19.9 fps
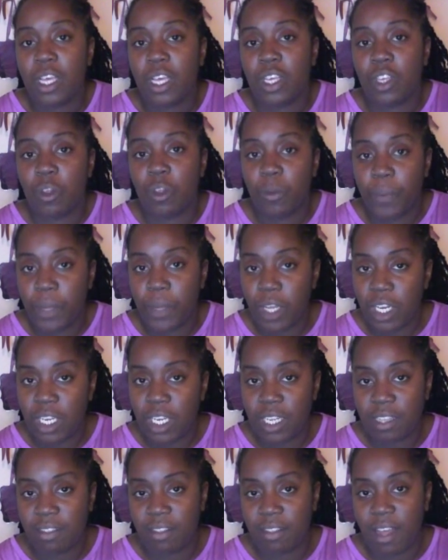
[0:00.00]
you'd
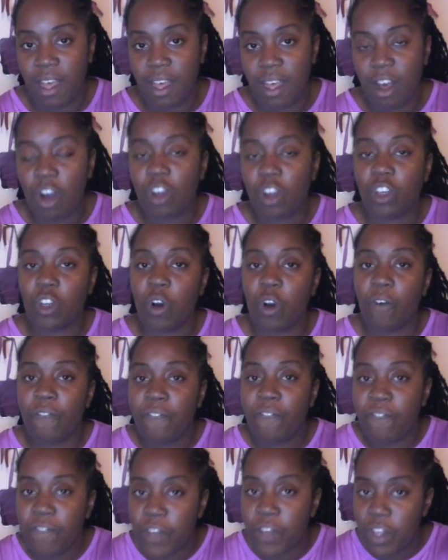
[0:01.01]
purchase that on your
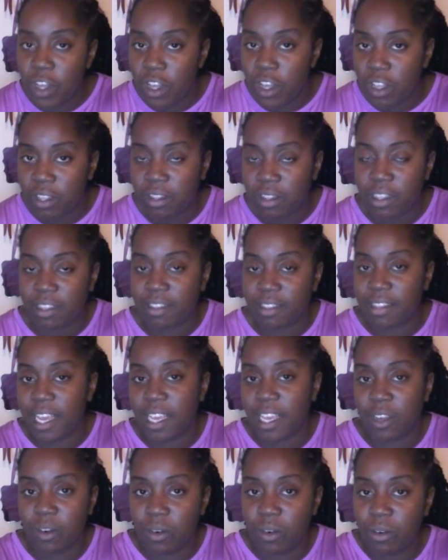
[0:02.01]
first
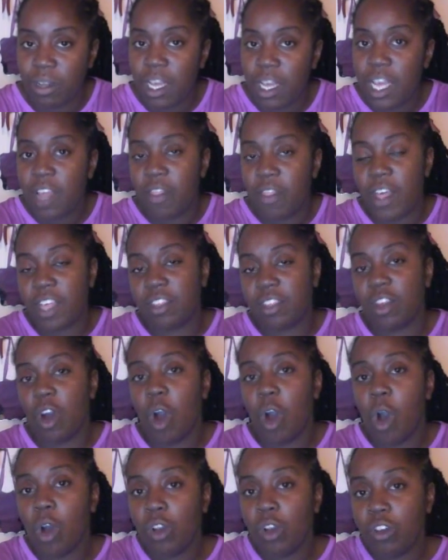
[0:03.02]
sale, that's
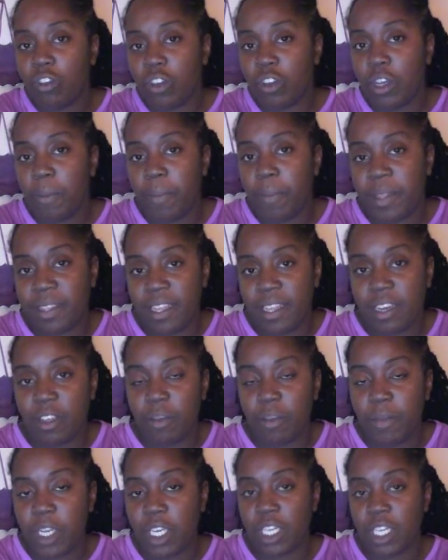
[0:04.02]
100%
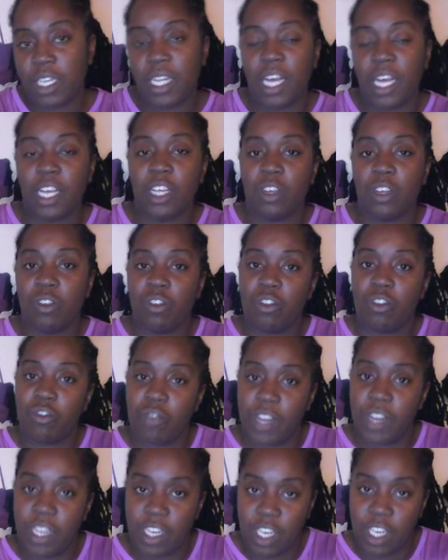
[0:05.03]
commission, that goes
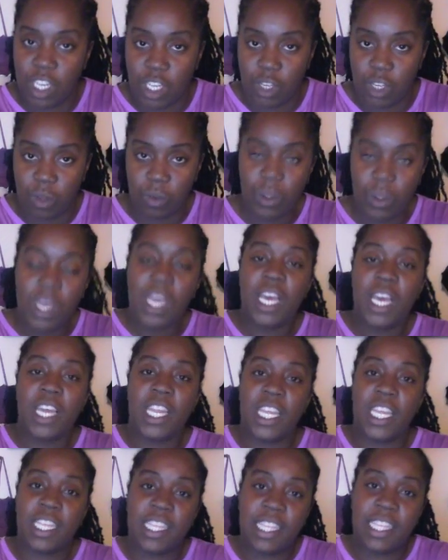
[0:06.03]
straight to you.
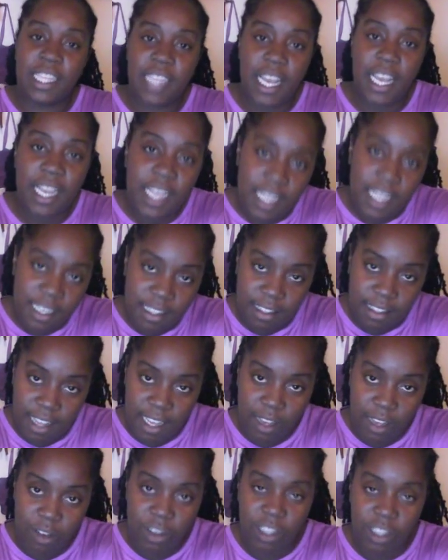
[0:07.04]
The second
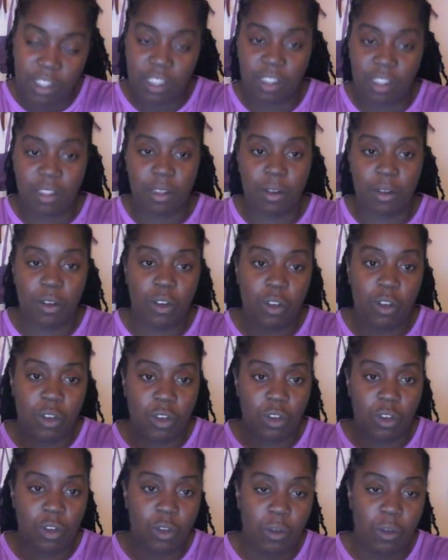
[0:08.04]
sale, this is the
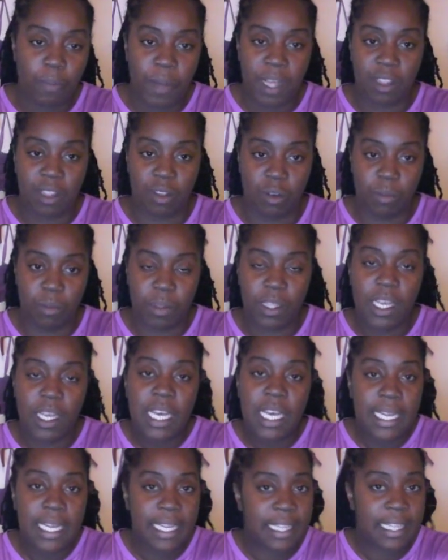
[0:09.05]
two pass-ups,
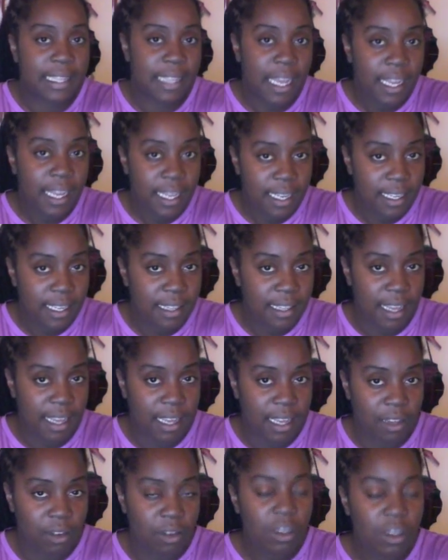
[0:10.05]
the second
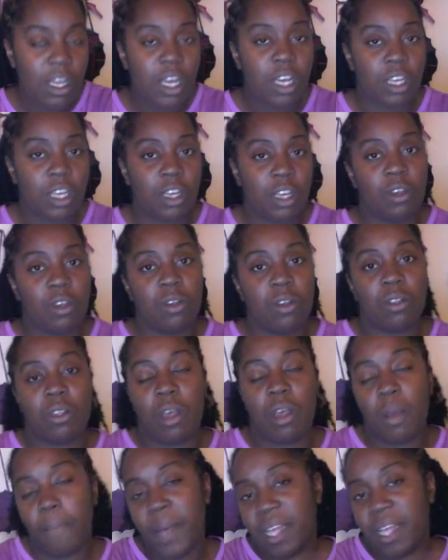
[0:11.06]
sale goes
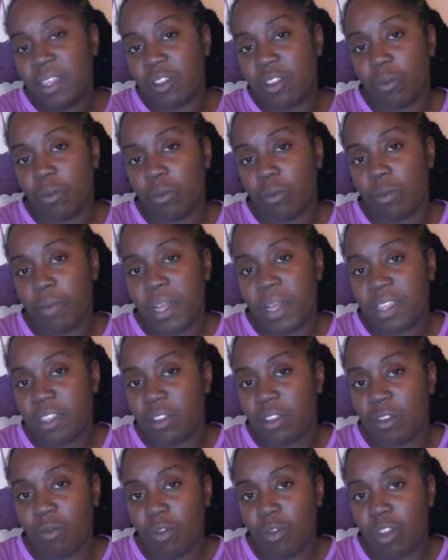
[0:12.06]
pass up, passes
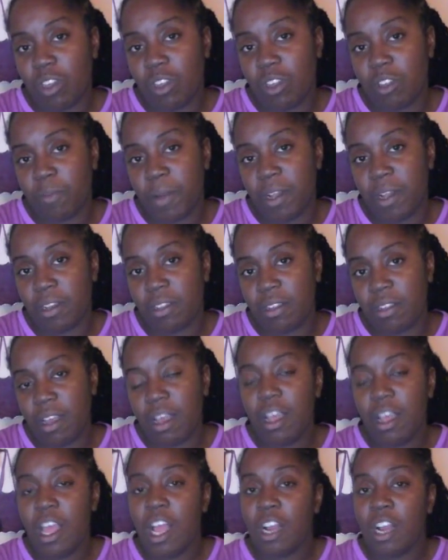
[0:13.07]
up to your sponsor.
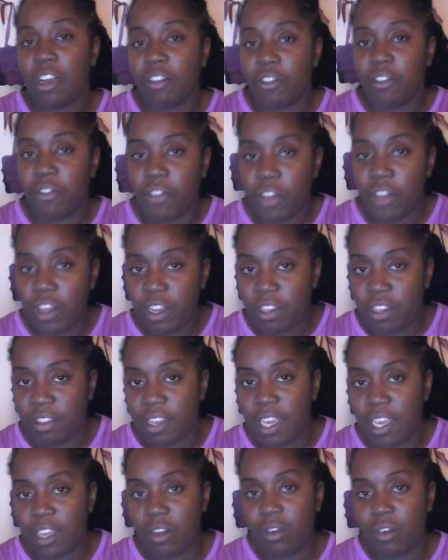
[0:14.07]
The third
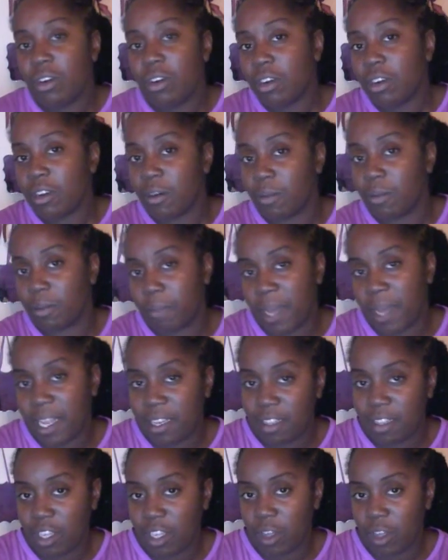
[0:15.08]
sale comes back
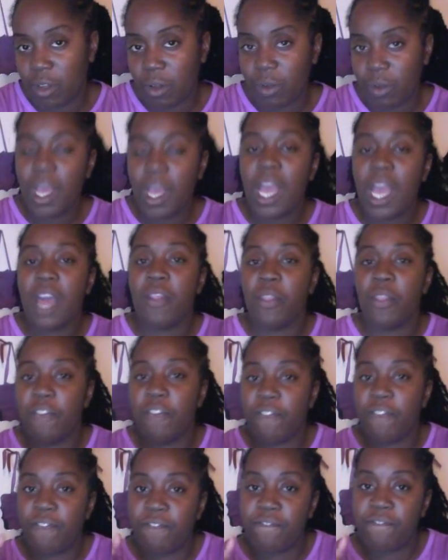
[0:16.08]
to you. The
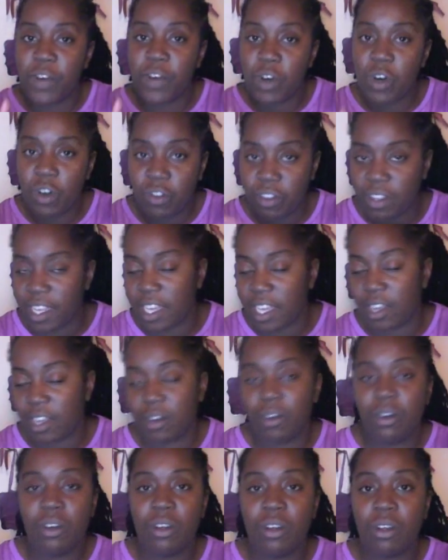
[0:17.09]
fourth
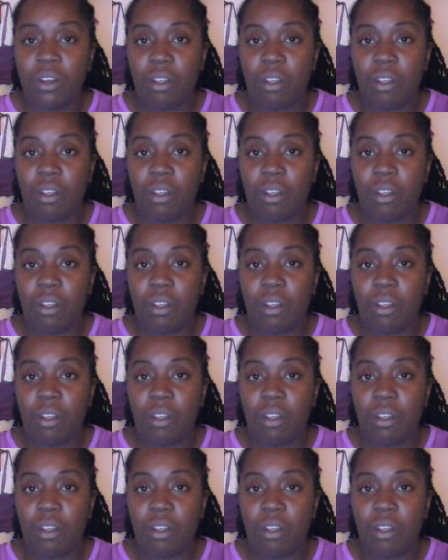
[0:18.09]
sale,